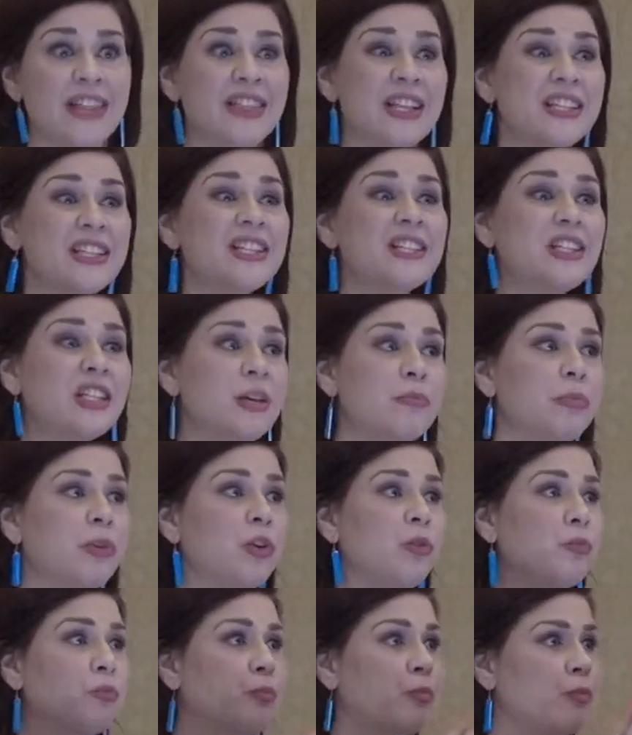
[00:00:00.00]
That's a
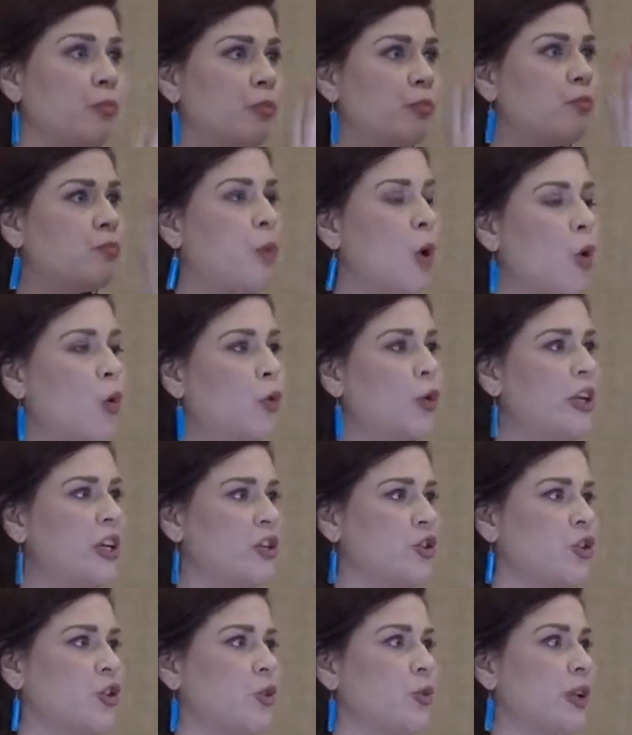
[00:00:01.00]
deeper bone
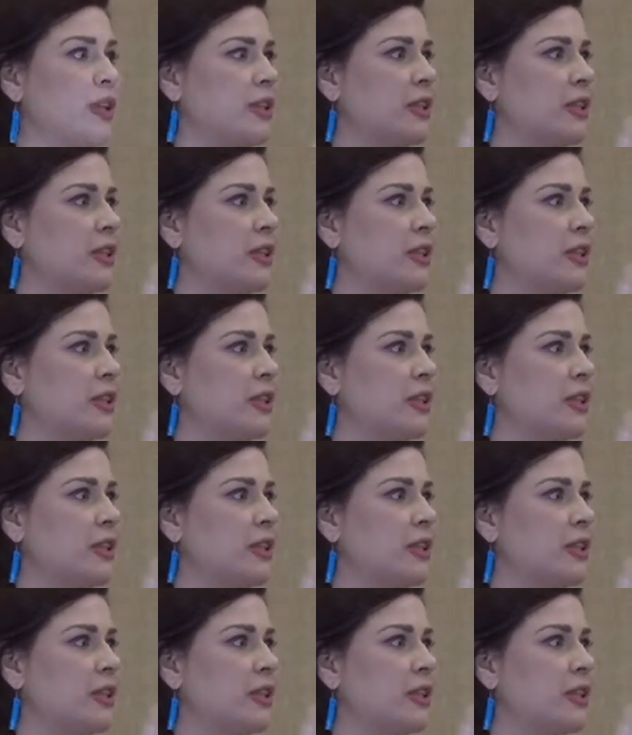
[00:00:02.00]
issue.